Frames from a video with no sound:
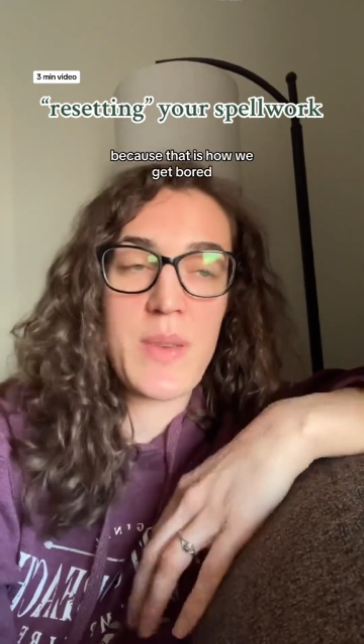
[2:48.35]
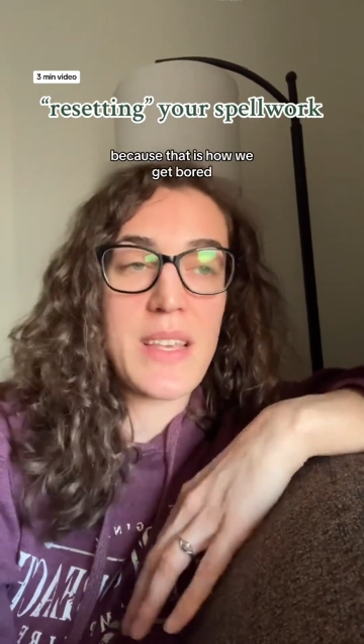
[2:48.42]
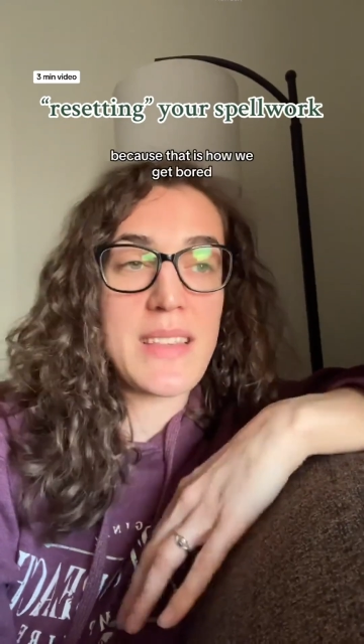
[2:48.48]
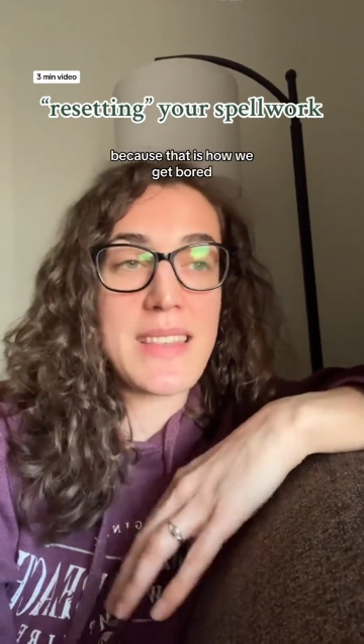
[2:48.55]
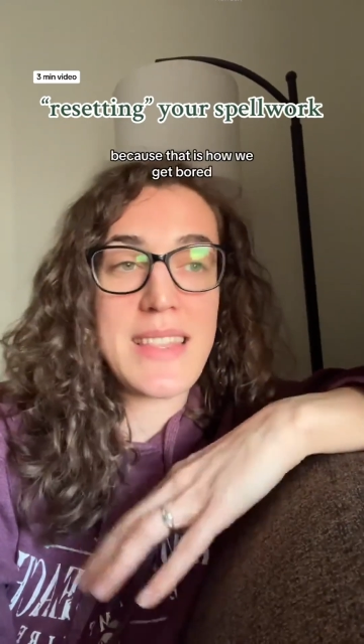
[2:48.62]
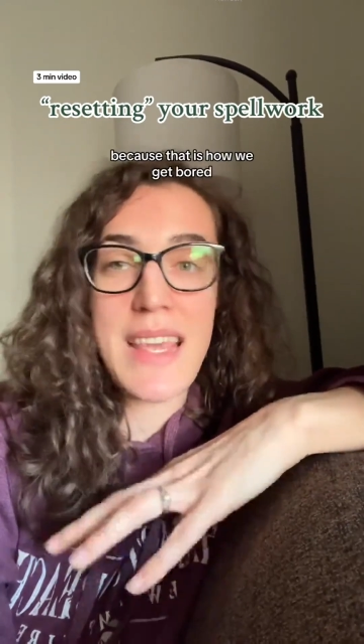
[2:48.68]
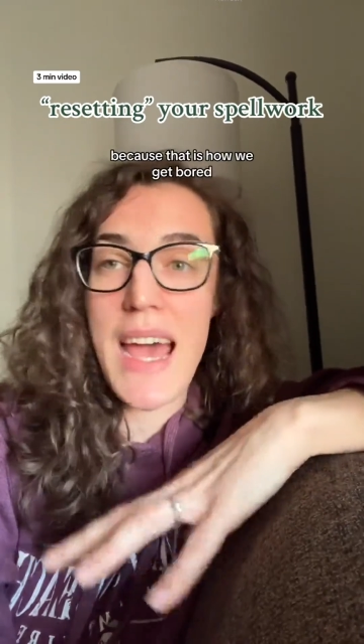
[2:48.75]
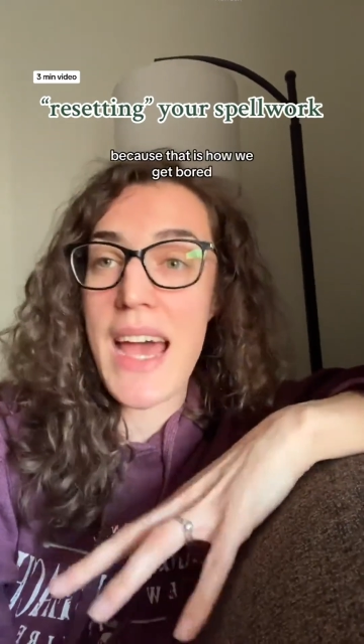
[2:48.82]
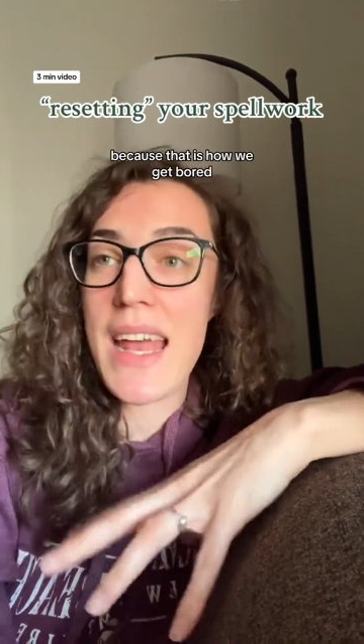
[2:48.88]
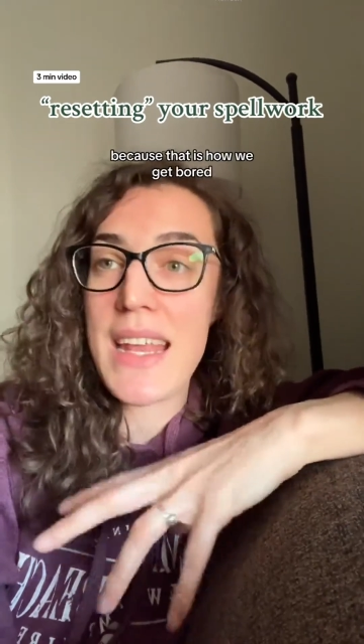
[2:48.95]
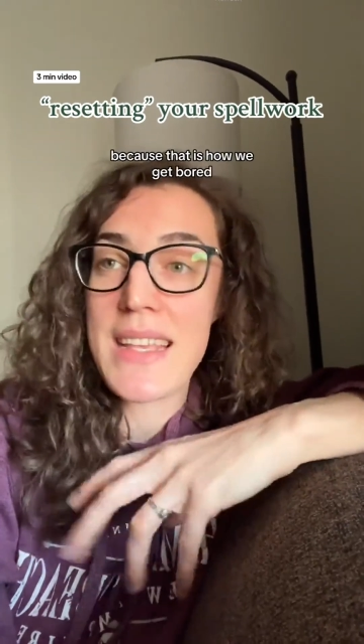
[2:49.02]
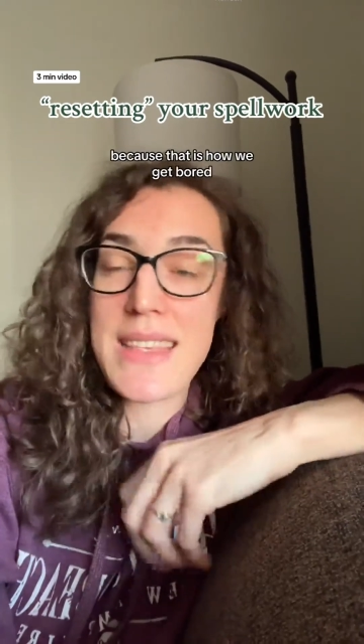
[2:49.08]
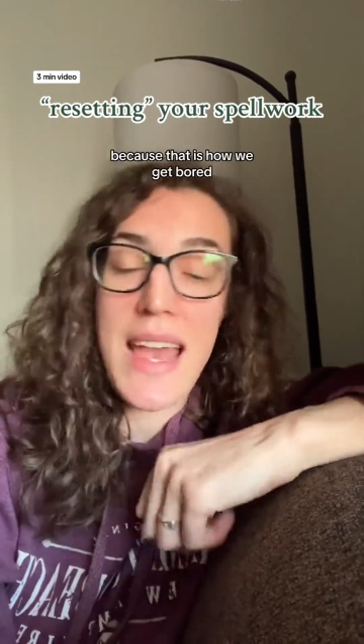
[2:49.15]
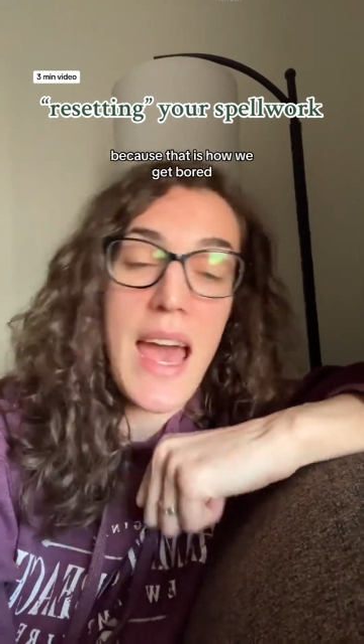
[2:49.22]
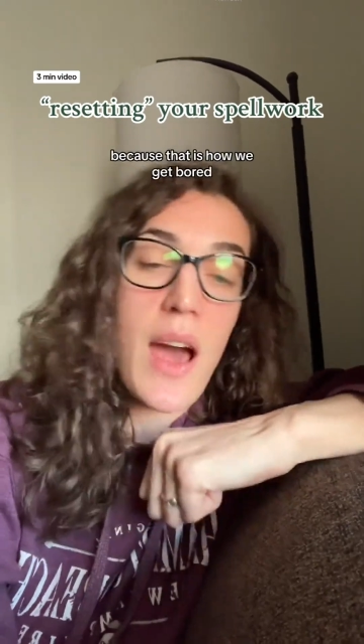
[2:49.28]
because that
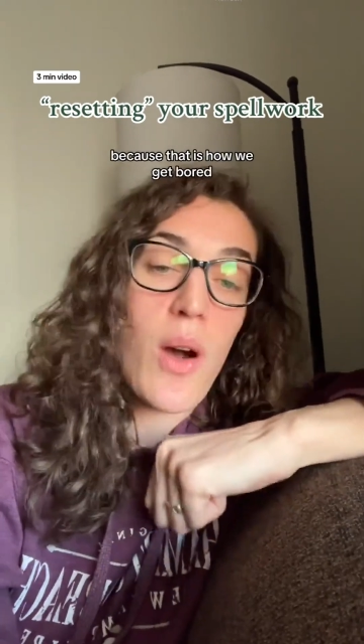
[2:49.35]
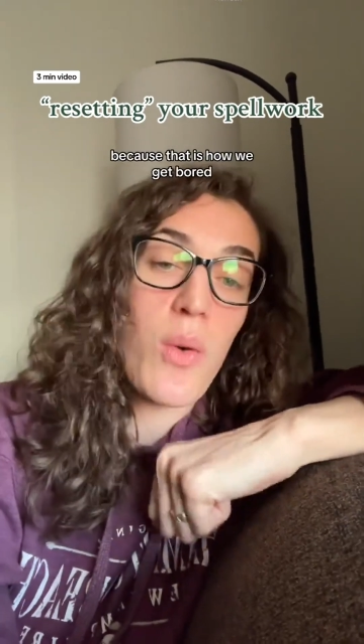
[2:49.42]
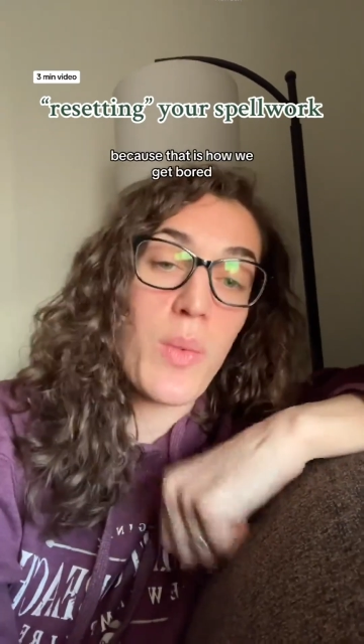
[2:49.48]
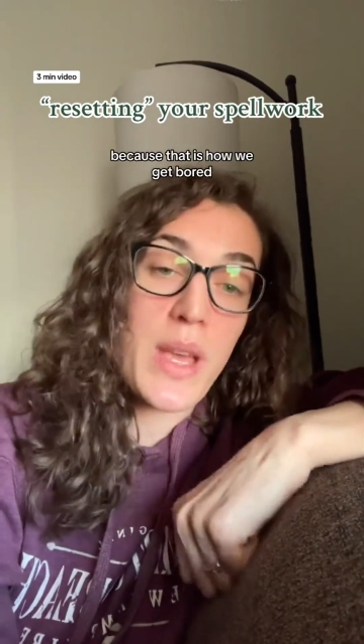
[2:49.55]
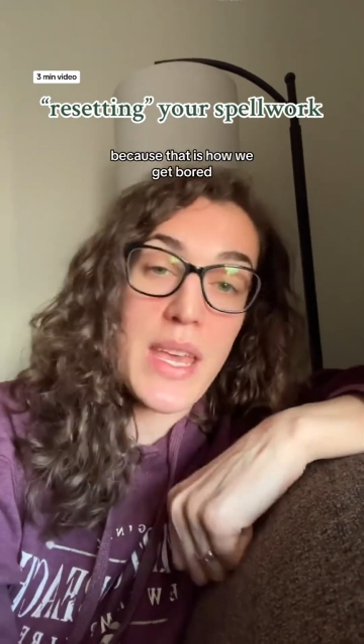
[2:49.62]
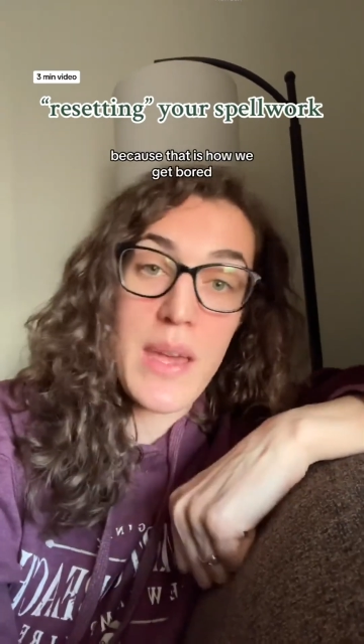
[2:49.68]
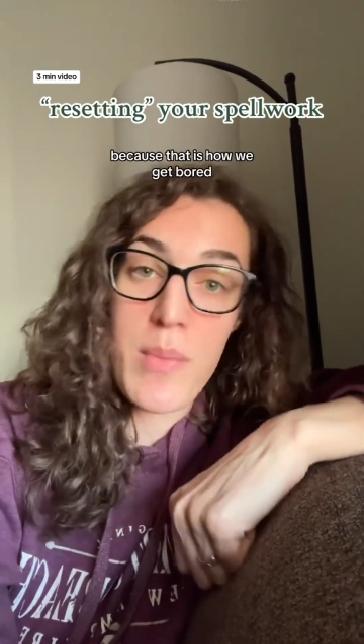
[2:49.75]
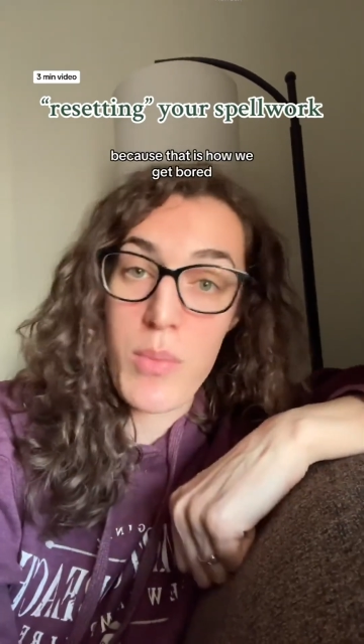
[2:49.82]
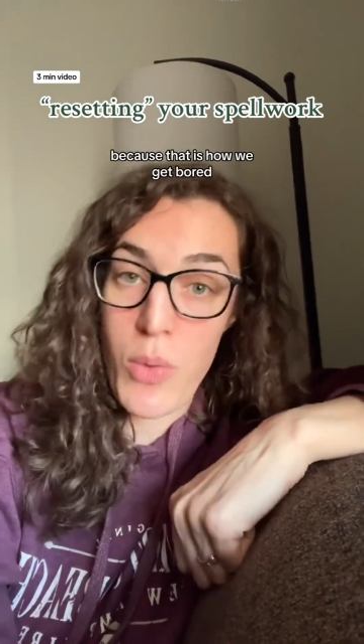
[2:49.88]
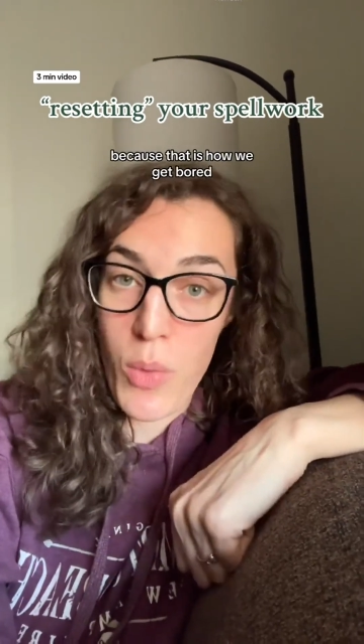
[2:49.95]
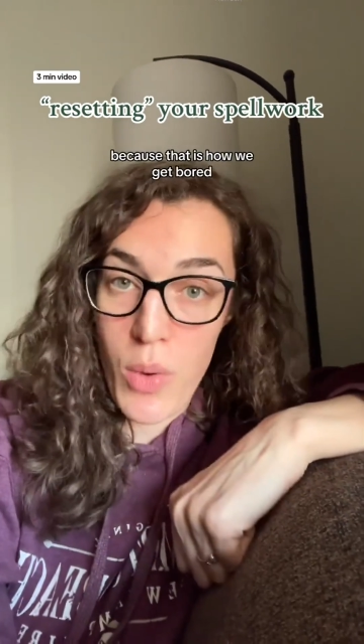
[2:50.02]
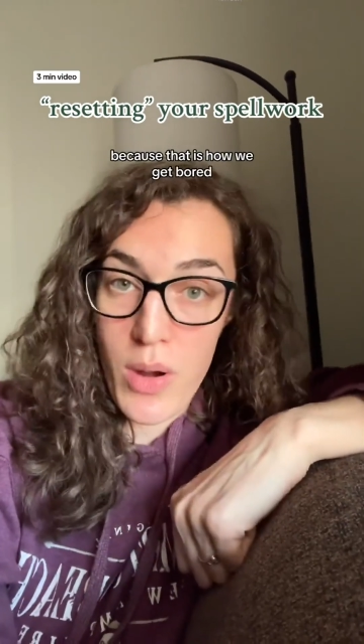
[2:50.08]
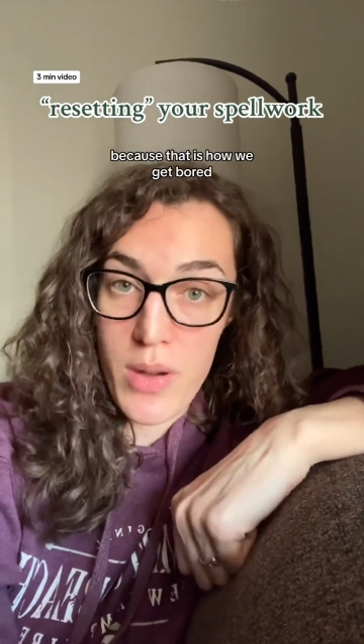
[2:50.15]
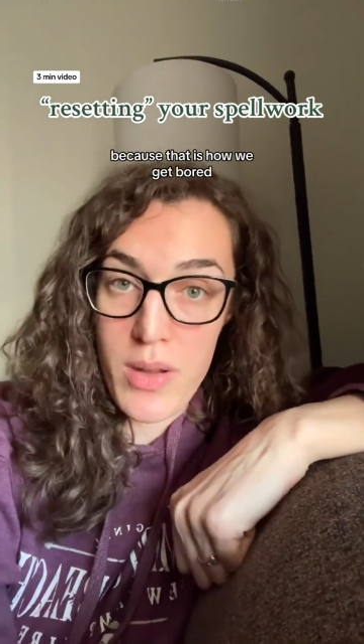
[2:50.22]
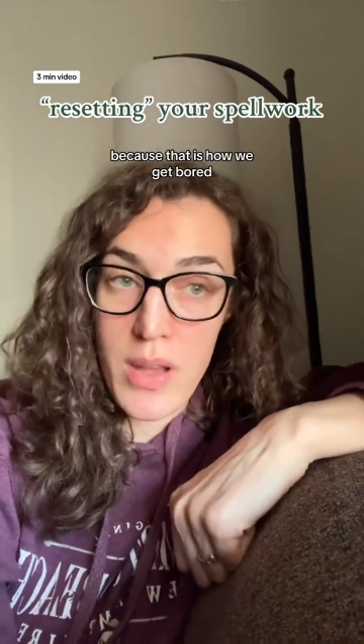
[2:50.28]
is how we get
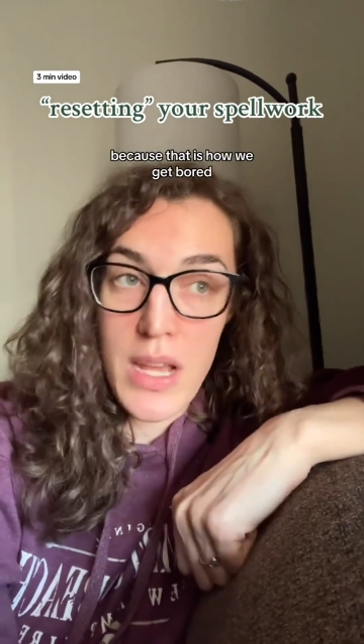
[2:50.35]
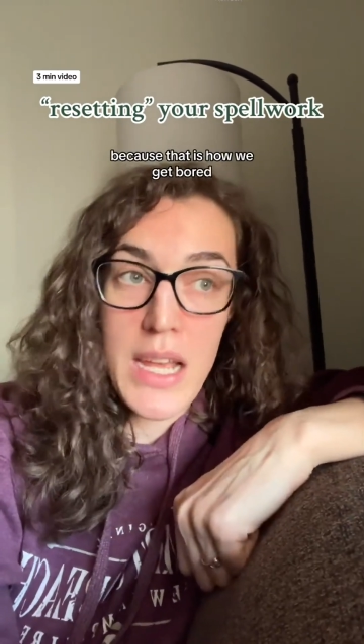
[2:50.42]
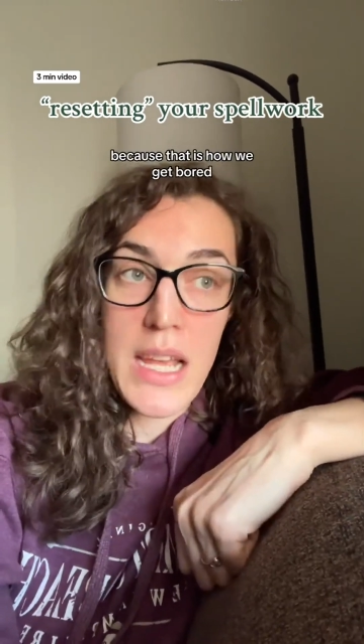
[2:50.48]
bored.